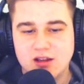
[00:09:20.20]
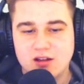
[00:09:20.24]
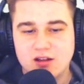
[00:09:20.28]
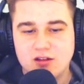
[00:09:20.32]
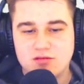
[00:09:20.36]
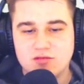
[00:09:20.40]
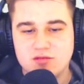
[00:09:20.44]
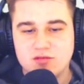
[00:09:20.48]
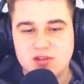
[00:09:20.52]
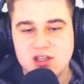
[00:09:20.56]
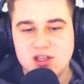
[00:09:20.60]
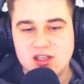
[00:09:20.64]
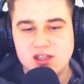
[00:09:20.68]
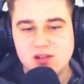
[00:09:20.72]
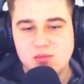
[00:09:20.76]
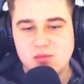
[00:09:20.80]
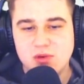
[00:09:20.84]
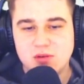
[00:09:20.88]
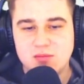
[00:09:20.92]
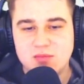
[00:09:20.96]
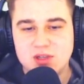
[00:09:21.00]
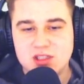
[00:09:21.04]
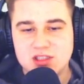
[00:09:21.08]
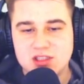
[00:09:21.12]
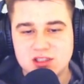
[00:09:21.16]
really
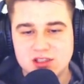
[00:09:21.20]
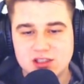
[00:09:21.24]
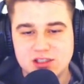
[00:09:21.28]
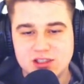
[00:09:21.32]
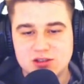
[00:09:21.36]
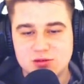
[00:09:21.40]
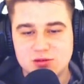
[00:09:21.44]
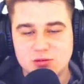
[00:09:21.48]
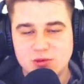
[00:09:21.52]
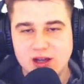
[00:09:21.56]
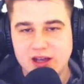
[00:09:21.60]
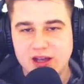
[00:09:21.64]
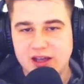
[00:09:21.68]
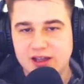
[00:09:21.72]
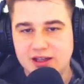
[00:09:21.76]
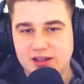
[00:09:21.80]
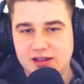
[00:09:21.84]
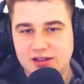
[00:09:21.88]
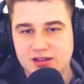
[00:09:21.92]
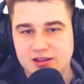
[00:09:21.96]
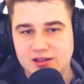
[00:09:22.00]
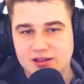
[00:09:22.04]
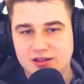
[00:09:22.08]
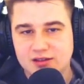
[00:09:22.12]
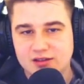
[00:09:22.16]
permissionless way
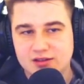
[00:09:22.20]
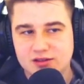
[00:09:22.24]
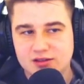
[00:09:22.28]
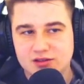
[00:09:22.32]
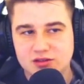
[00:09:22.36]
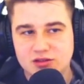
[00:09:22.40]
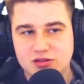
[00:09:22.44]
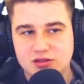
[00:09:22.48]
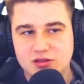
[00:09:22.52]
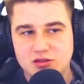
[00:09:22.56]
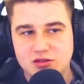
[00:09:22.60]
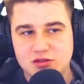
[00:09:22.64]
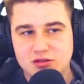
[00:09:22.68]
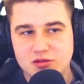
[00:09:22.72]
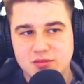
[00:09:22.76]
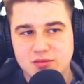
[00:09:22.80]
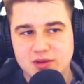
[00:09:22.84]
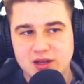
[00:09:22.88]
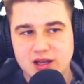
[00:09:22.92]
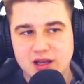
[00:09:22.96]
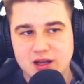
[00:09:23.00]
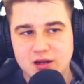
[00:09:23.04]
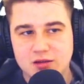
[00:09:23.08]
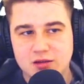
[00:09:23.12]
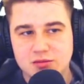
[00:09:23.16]
to be
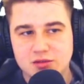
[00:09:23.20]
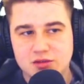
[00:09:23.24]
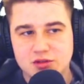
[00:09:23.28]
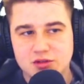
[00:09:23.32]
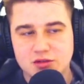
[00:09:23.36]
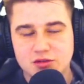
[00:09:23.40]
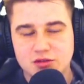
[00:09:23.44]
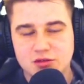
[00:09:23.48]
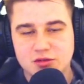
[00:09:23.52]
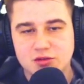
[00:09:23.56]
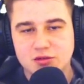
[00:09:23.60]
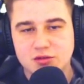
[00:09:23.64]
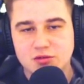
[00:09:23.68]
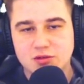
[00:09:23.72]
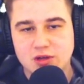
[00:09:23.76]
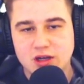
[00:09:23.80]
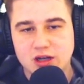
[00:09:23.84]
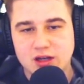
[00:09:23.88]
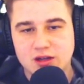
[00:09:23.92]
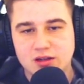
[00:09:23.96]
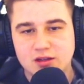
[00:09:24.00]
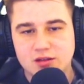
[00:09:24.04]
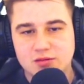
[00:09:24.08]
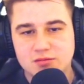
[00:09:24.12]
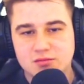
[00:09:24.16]
able to
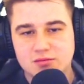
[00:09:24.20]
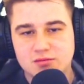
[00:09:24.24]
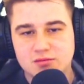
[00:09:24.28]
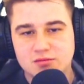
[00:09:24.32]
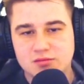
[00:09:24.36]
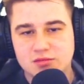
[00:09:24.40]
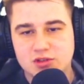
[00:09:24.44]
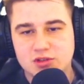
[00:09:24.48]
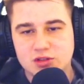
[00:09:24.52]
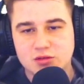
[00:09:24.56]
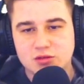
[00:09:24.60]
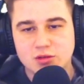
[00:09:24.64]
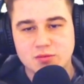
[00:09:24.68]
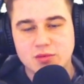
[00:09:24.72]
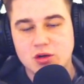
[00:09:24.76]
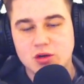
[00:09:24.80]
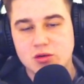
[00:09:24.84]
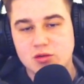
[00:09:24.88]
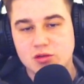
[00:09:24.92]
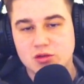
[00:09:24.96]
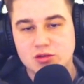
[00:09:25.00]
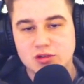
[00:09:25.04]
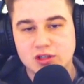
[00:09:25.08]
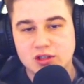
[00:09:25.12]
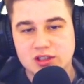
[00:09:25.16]
swap
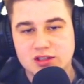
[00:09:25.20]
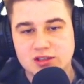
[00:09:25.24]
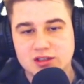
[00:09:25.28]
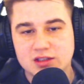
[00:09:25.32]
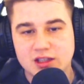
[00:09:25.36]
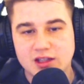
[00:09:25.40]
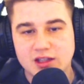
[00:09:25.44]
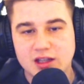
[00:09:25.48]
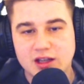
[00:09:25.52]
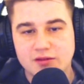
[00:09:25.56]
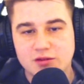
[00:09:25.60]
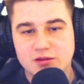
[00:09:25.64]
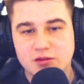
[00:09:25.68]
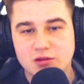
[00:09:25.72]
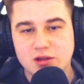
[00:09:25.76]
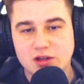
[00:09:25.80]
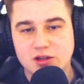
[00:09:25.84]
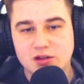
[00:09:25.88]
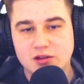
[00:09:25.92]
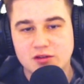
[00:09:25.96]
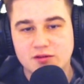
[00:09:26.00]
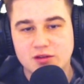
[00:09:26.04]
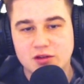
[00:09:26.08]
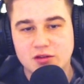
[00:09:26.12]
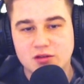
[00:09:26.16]
altcoins, and they have quite a
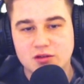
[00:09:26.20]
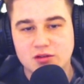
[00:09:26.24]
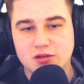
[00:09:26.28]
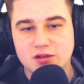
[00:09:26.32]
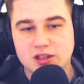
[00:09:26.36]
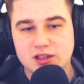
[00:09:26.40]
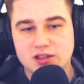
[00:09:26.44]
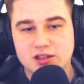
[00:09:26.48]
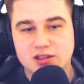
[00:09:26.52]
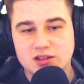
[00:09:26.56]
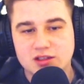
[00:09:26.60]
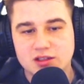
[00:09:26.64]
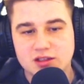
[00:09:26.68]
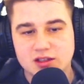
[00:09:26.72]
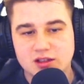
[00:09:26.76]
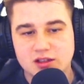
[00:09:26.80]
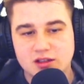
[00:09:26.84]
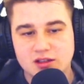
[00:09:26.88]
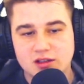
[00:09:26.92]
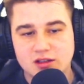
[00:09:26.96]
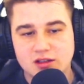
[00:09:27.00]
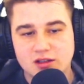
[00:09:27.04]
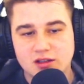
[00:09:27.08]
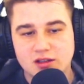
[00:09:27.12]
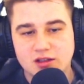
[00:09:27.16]
lot of altcoins.
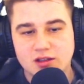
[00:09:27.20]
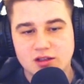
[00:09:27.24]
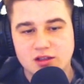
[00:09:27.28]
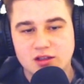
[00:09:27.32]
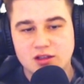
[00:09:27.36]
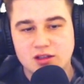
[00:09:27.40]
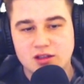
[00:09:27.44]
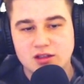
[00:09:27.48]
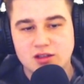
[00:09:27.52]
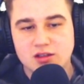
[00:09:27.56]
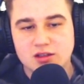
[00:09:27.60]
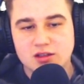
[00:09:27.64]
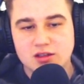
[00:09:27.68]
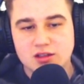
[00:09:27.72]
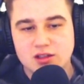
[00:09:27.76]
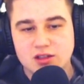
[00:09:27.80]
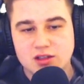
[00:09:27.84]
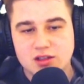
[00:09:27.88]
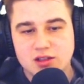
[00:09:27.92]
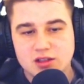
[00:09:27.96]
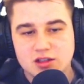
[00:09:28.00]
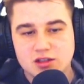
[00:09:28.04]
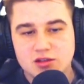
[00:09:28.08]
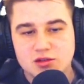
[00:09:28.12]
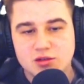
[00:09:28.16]

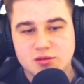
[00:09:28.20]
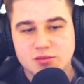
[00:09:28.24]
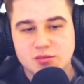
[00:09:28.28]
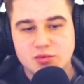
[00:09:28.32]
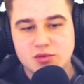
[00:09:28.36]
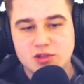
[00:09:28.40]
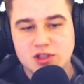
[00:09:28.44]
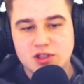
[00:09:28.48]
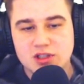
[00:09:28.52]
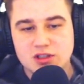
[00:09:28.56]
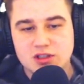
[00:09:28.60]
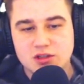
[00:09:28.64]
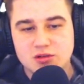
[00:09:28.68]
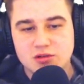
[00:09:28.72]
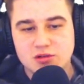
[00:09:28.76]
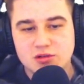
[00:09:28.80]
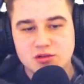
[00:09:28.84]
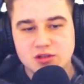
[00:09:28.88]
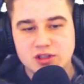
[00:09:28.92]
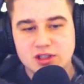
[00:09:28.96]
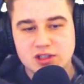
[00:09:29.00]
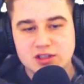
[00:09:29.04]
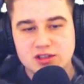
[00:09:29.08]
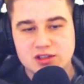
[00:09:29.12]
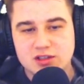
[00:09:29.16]
Swap all these
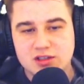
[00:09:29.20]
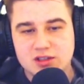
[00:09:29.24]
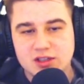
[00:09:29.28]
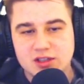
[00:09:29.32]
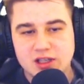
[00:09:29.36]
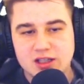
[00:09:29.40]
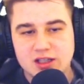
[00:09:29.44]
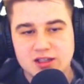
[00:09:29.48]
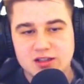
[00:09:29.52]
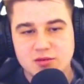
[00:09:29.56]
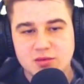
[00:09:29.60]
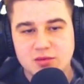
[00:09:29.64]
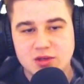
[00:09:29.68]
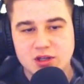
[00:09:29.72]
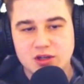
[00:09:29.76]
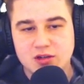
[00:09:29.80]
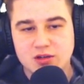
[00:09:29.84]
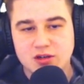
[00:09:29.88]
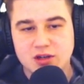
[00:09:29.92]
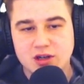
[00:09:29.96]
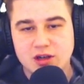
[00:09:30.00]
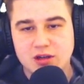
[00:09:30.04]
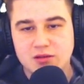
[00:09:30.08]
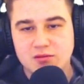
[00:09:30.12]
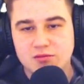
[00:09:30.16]
altcoins into
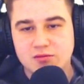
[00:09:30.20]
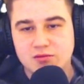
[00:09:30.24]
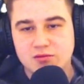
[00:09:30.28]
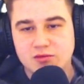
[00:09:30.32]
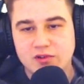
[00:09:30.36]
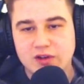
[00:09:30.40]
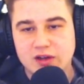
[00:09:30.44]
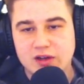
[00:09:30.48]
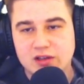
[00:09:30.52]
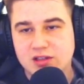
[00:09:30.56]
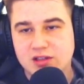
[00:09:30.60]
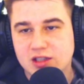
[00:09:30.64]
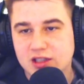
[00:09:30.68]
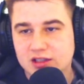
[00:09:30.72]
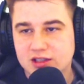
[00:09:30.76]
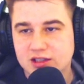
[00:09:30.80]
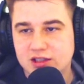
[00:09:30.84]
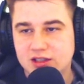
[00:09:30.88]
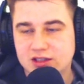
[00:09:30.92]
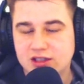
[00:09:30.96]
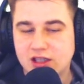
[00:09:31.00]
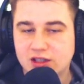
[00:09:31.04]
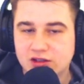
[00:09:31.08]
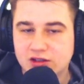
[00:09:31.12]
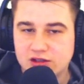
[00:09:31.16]
Bitcoin without touching a
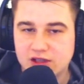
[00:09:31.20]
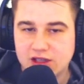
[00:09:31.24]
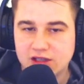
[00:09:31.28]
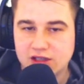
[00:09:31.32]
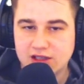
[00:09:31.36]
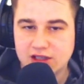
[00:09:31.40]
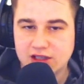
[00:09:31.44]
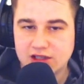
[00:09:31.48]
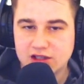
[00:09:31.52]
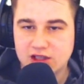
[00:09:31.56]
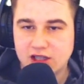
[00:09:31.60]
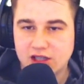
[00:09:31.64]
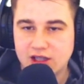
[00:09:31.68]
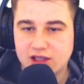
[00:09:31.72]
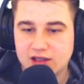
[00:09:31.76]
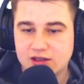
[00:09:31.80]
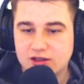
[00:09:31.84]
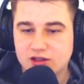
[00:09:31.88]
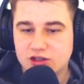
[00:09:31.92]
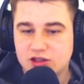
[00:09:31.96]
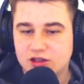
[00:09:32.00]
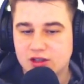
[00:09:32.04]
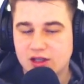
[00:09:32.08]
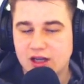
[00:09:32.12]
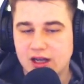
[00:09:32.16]
centralized
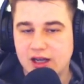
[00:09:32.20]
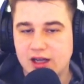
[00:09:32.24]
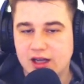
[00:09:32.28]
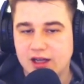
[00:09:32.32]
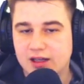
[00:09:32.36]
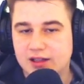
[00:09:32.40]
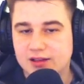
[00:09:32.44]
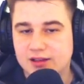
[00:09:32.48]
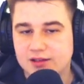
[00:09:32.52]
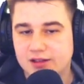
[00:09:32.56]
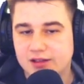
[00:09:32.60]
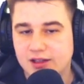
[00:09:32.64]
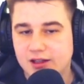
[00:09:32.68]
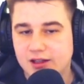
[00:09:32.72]
exchange, and